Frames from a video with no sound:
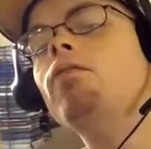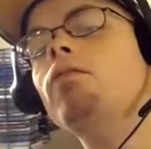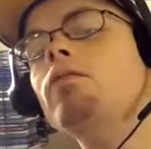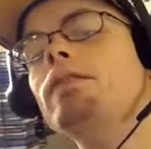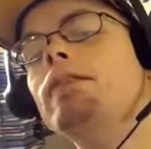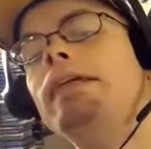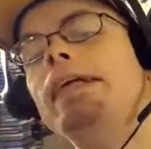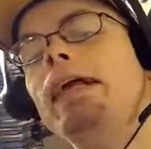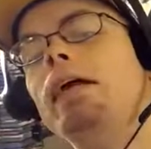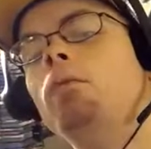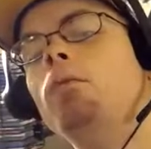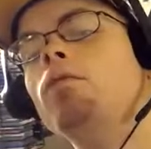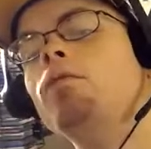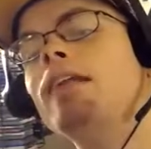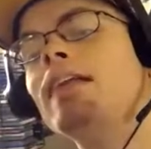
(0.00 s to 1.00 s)
Dean Ambrose.
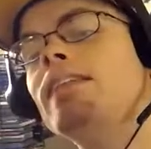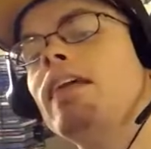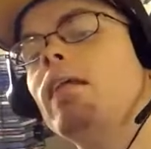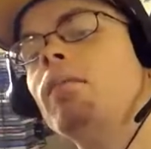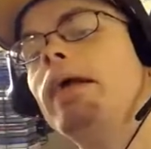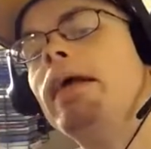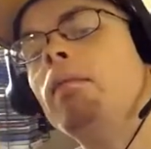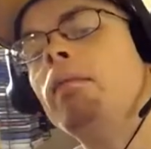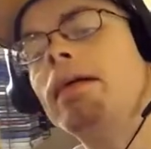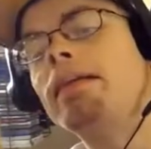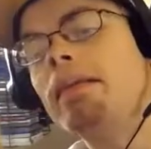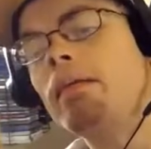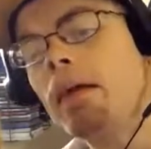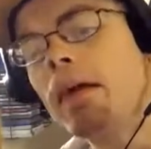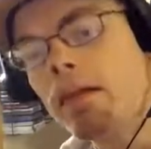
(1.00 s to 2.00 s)
That's going to be an amazing
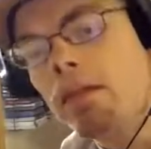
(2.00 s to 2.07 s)
match.